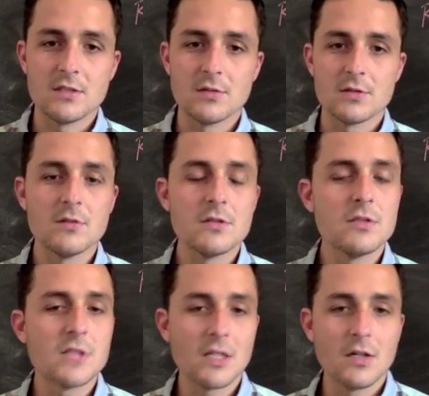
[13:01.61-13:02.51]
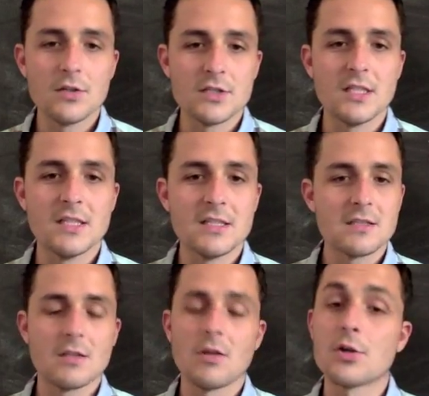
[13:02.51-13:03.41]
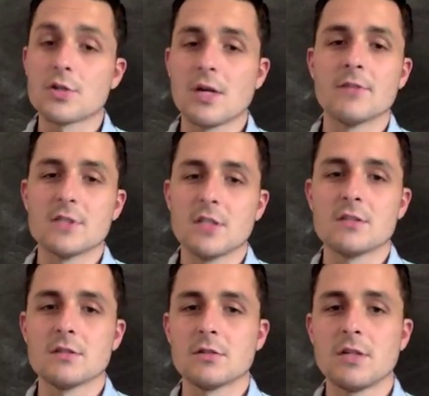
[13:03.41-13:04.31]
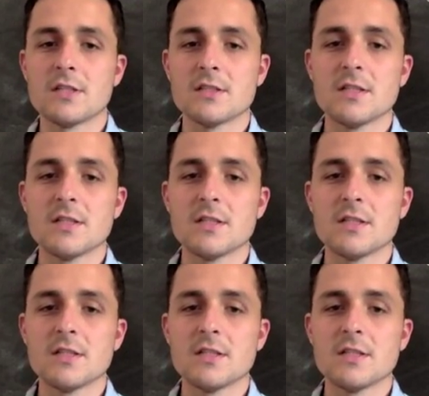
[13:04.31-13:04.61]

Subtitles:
So students use technology, and this is a larger conversation across the